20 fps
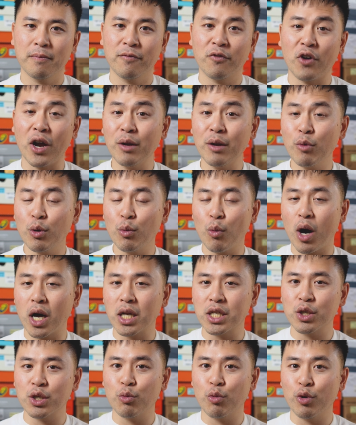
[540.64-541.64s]
For anyone
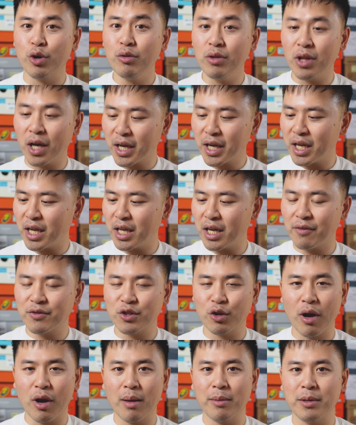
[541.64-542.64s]
watching, were you lucky enough
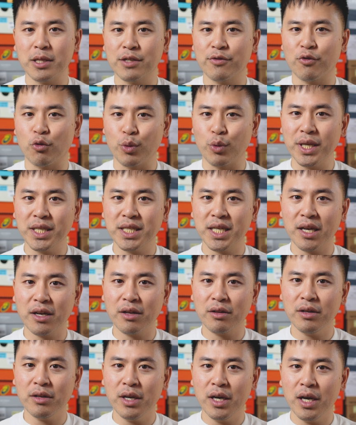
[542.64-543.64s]
to grab these for
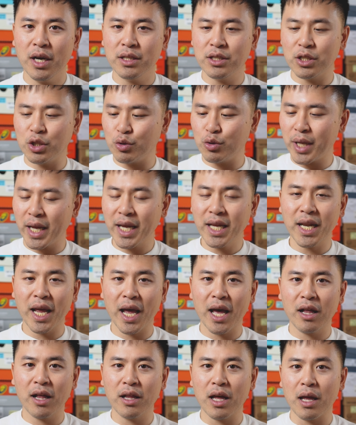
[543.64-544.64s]
retail? Did you take an
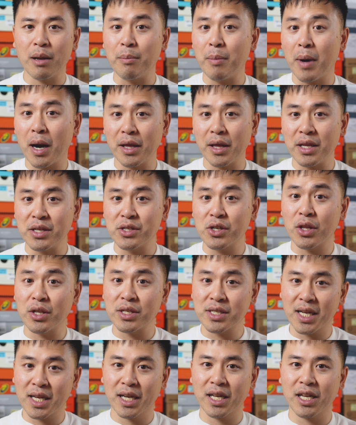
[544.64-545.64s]
L and buy these on the
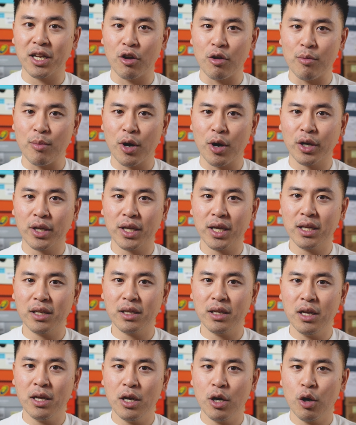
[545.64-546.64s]
secondary
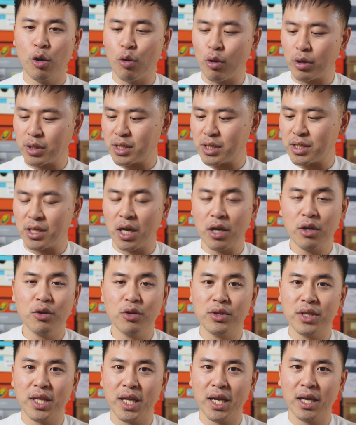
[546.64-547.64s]
market? Or just not your
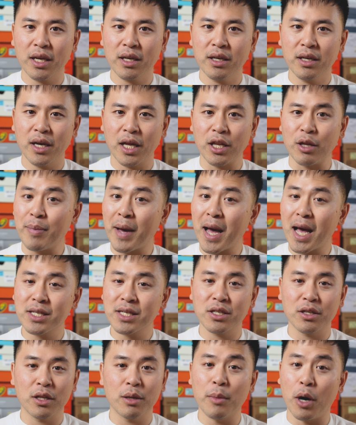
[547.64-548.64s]
thing and you
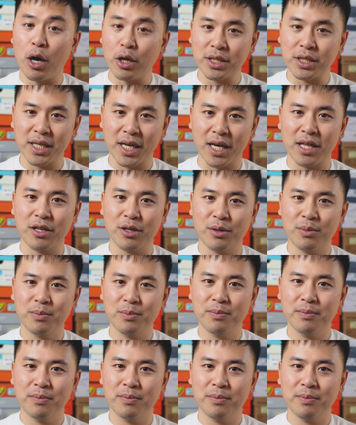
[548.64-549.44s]
pass on them altogether?